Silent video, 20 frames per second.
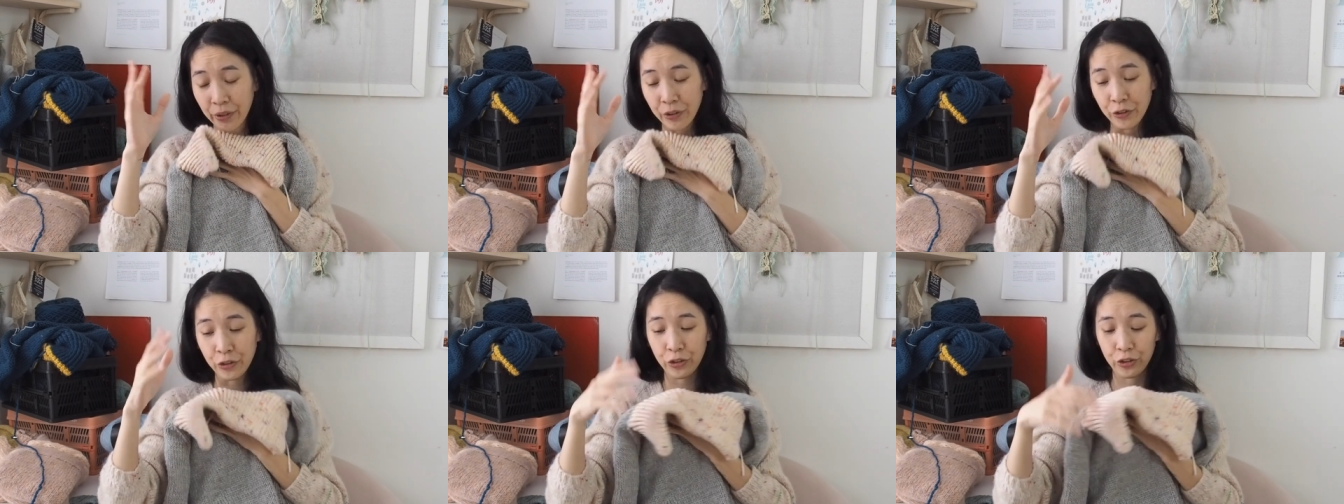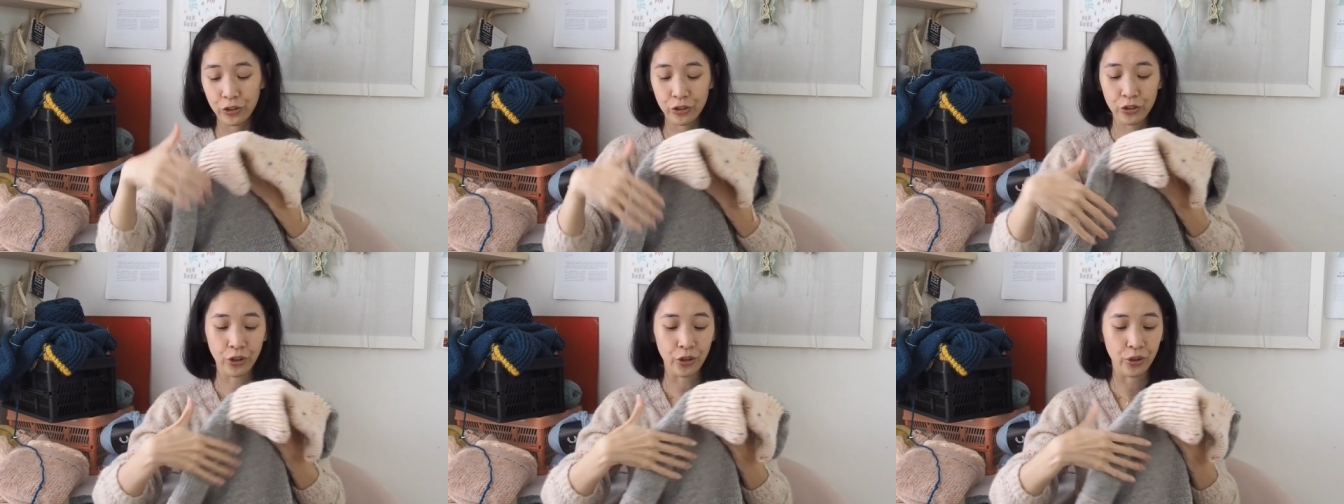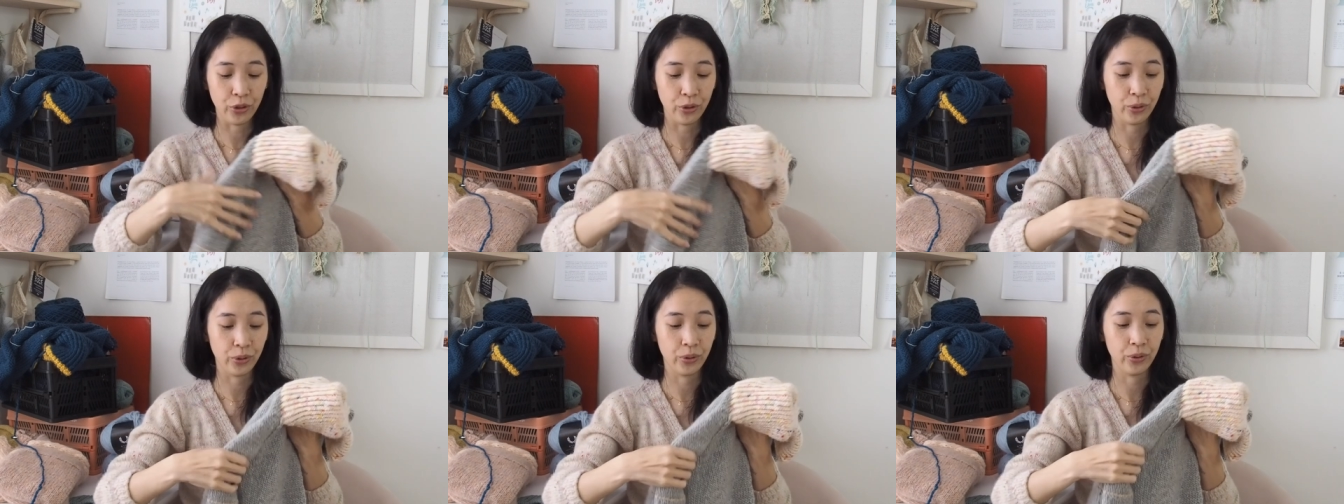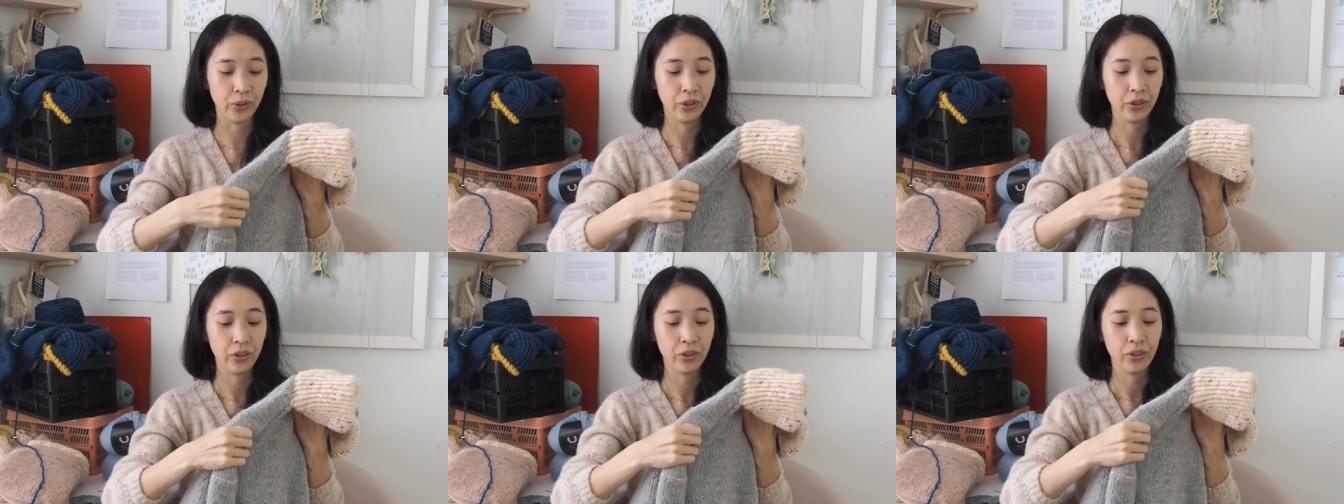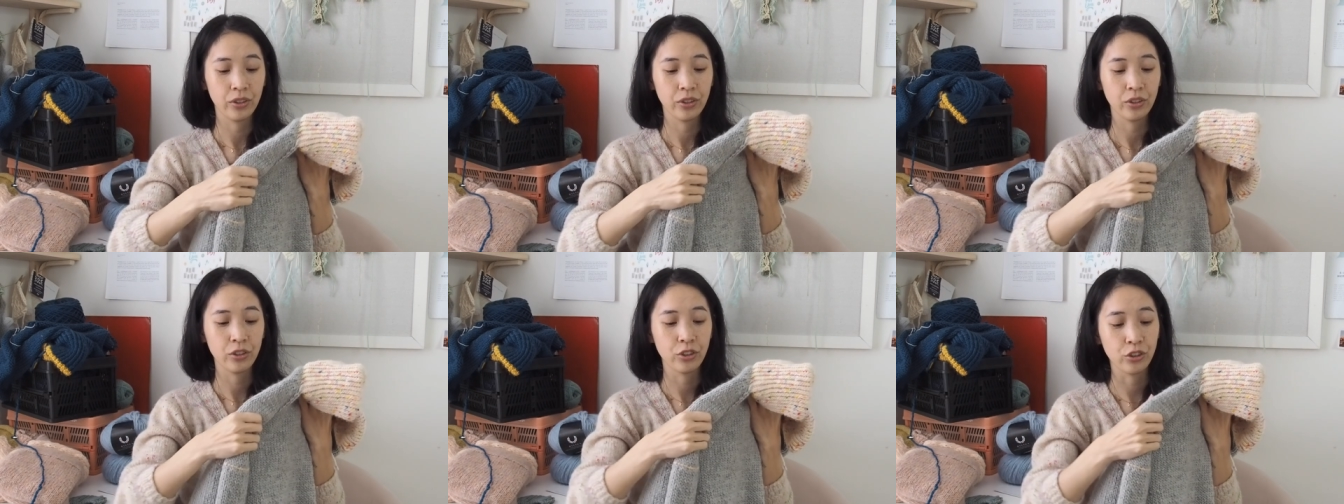It's so
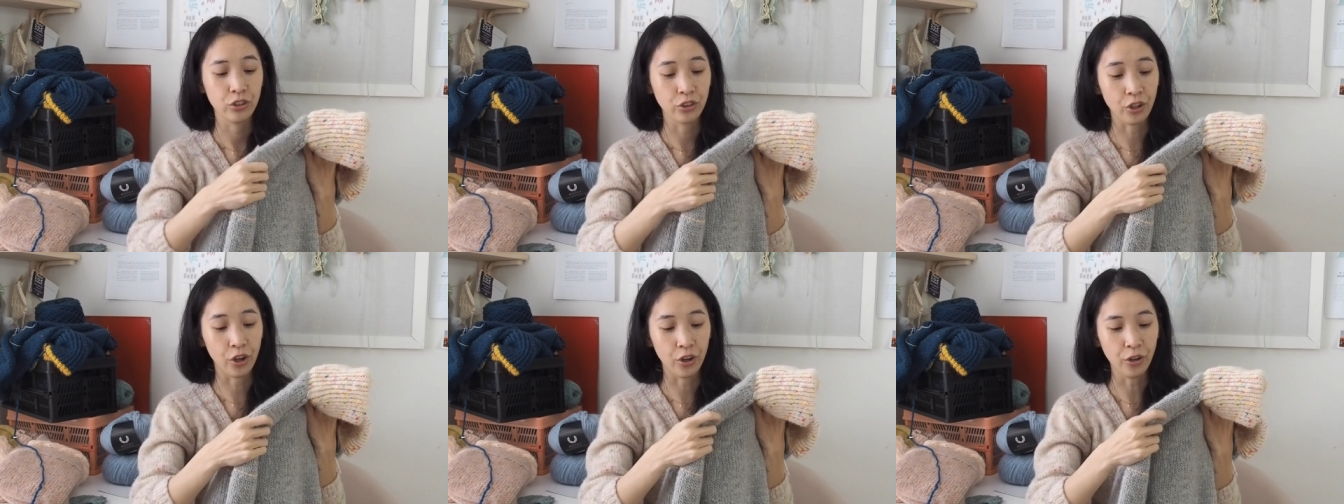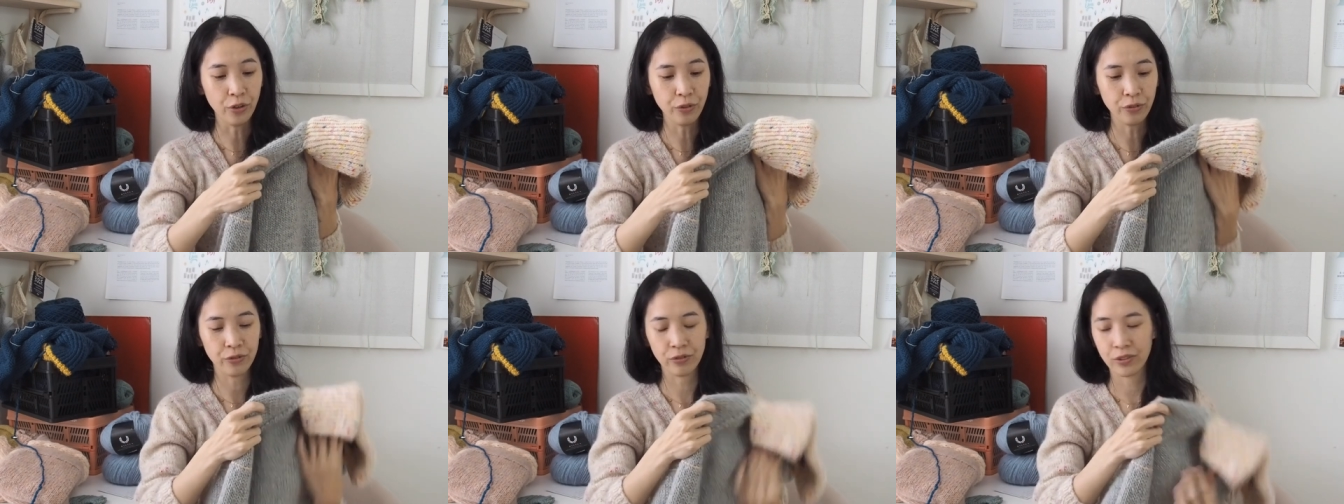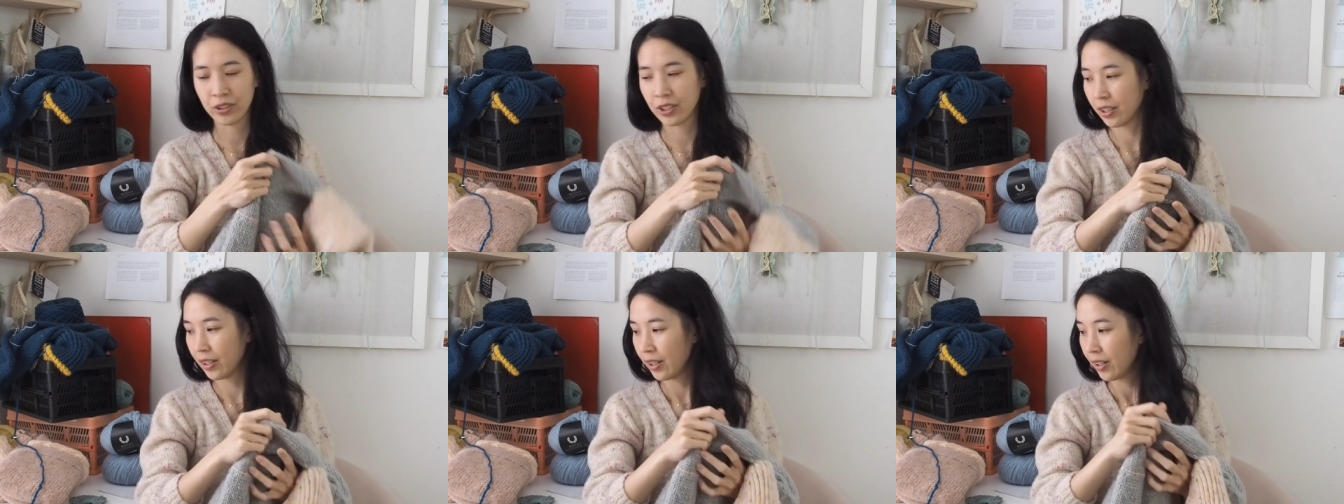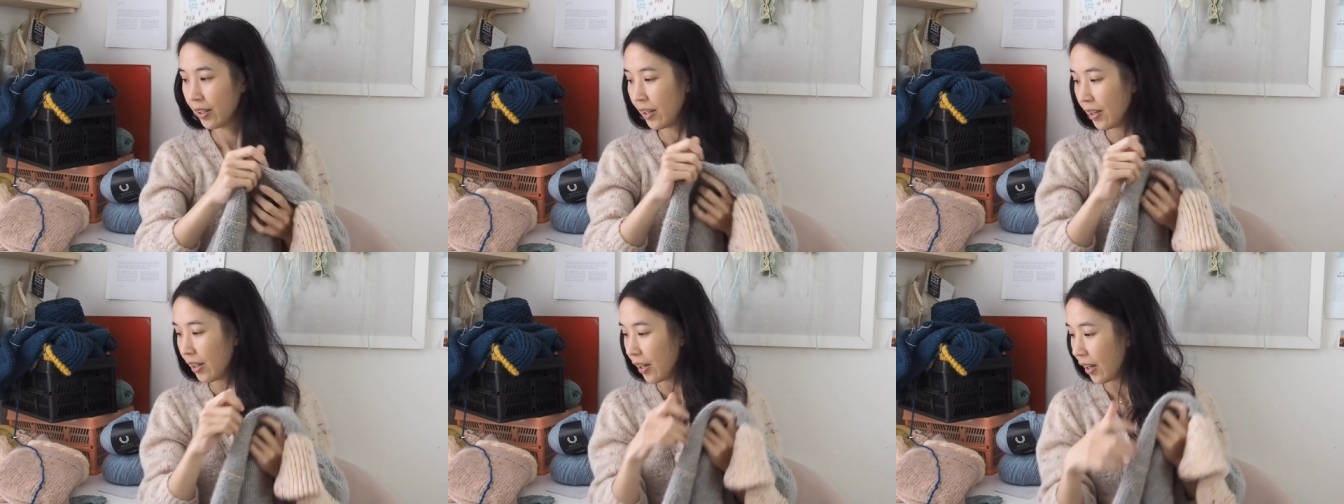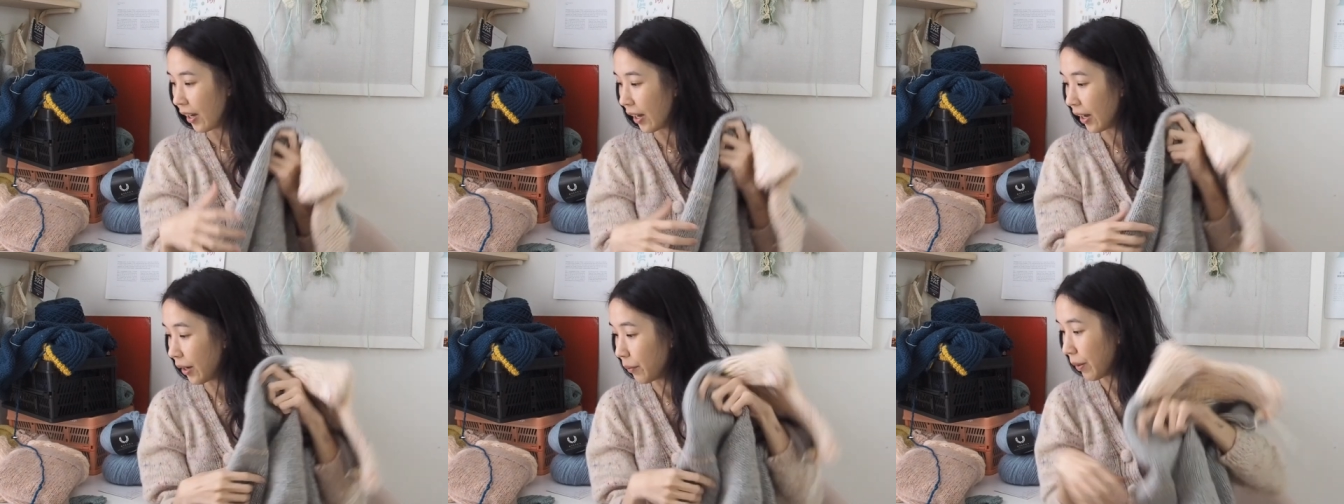soft.
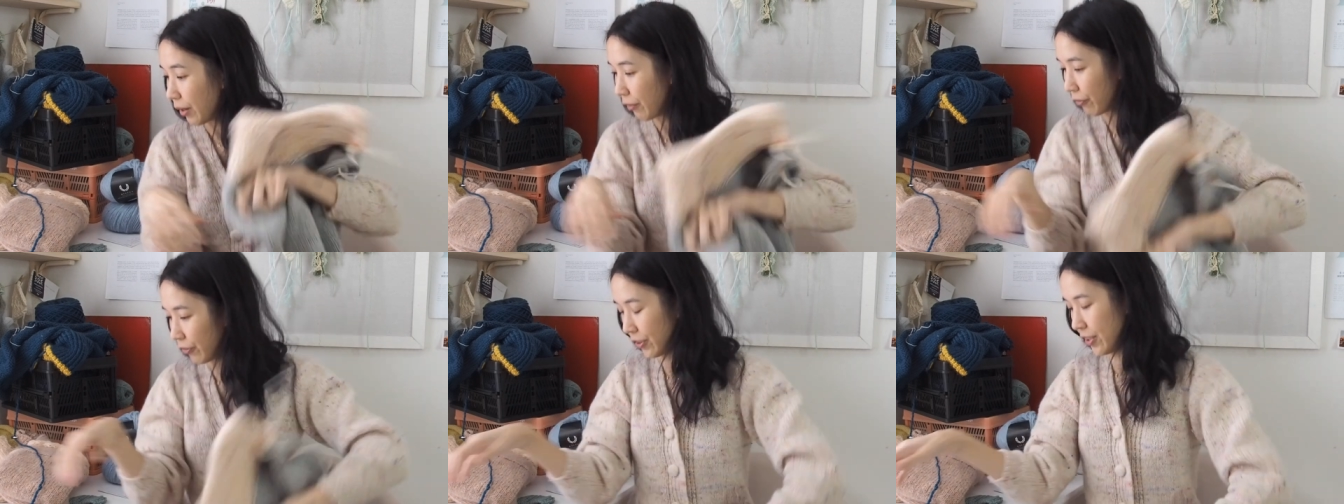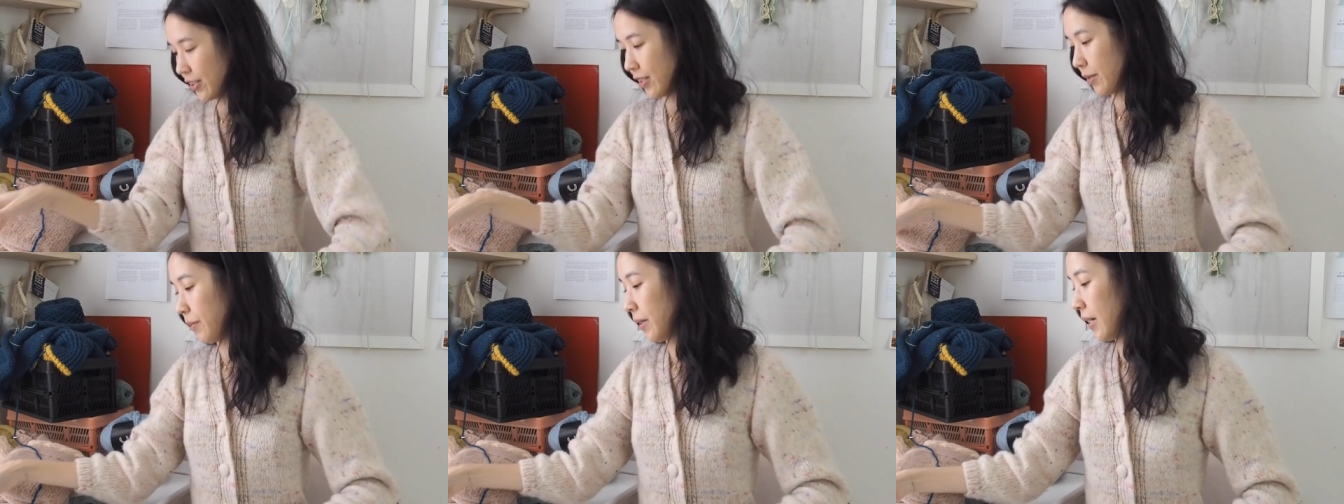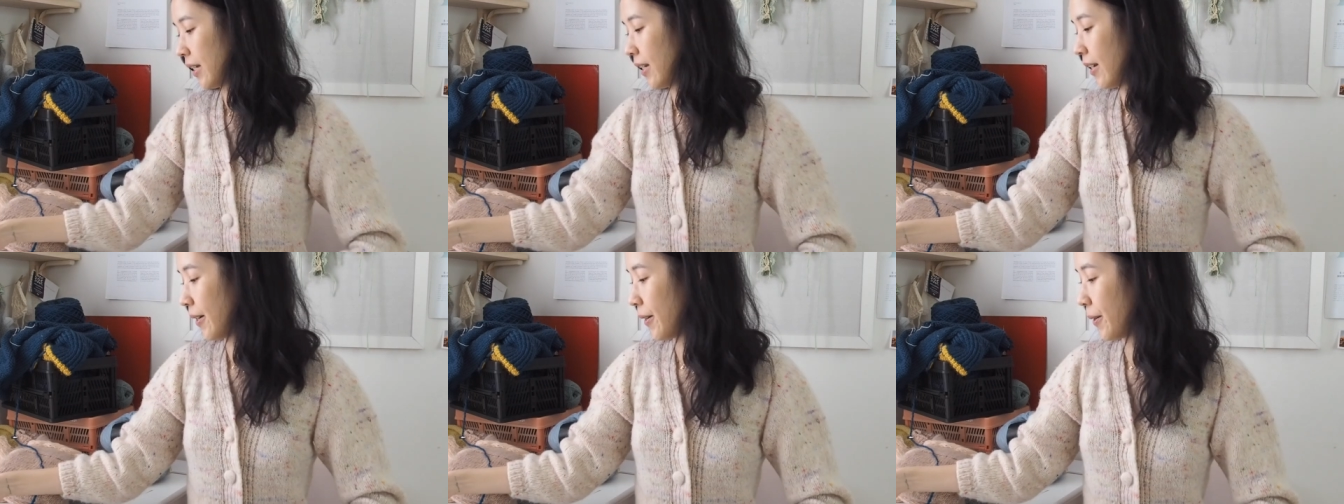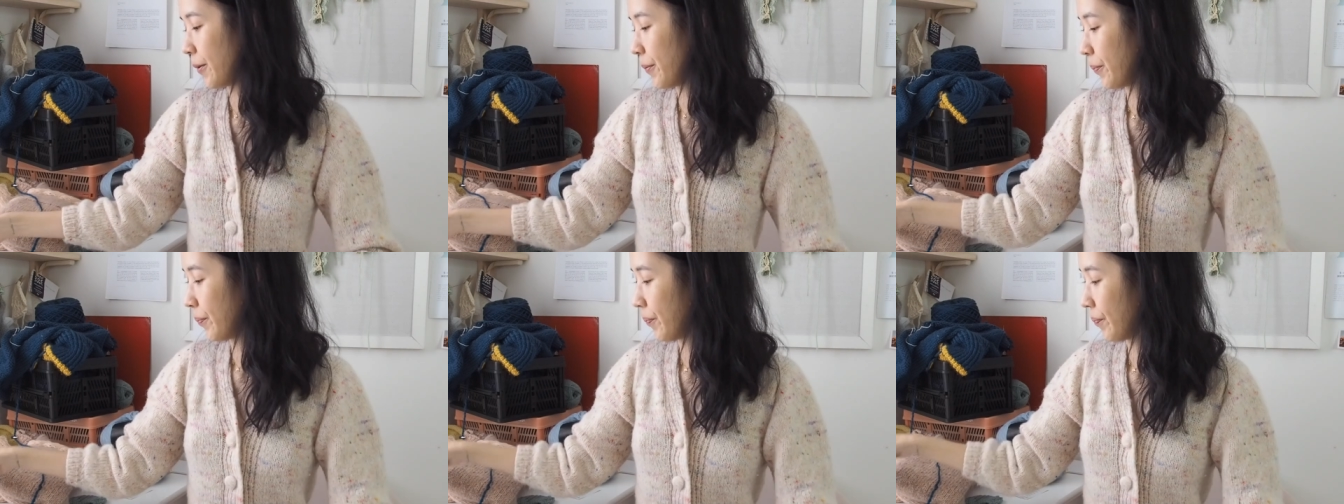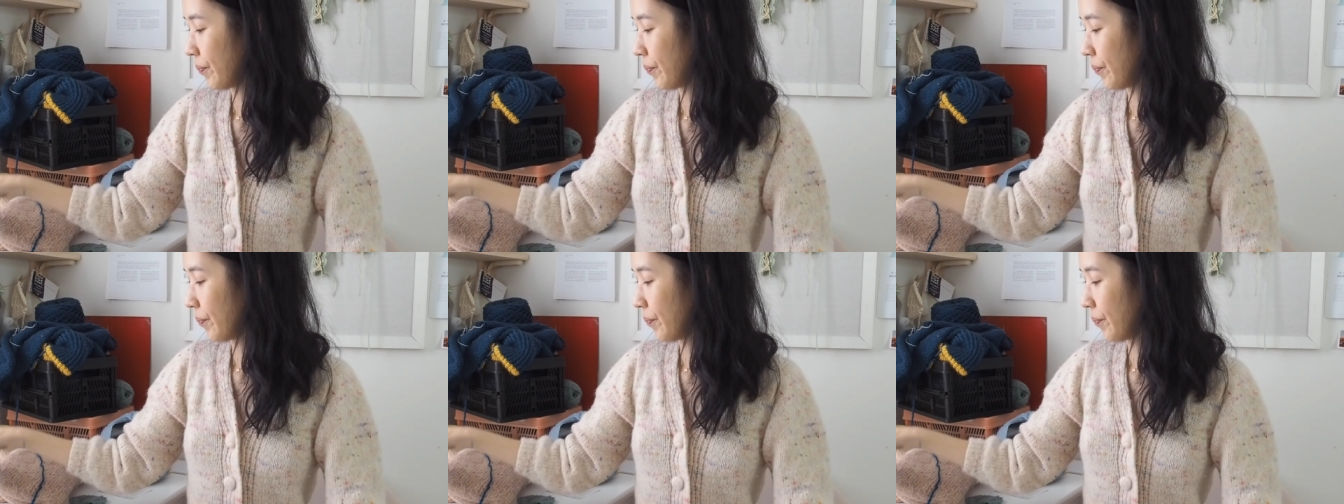Um, I've got some here.